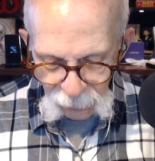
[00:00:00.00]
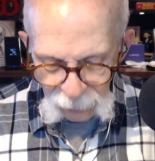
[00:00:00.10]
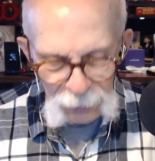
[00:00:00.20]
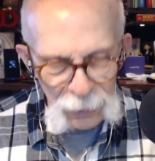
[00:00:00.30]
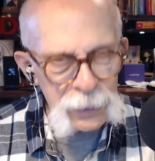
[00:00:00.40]

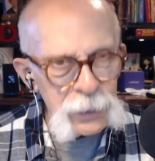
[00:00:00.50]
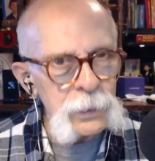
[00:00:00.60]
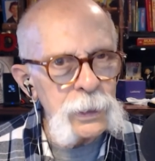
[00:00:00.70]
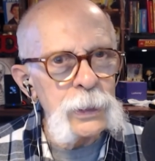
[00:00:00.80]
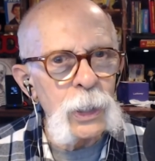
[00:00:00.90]
not
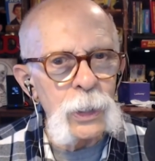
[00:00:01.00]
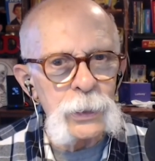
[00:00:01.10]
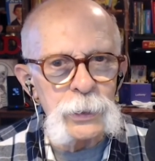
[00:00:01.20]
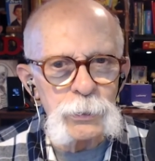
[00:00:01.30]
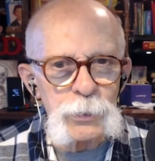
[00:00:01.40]
only are
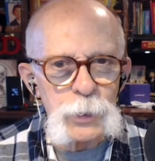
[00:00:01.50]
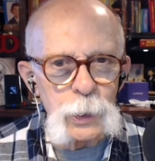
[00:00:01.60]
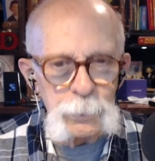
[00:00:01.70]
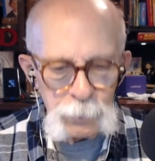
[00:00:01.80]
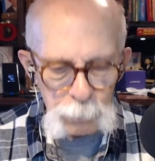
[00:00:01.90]
these germs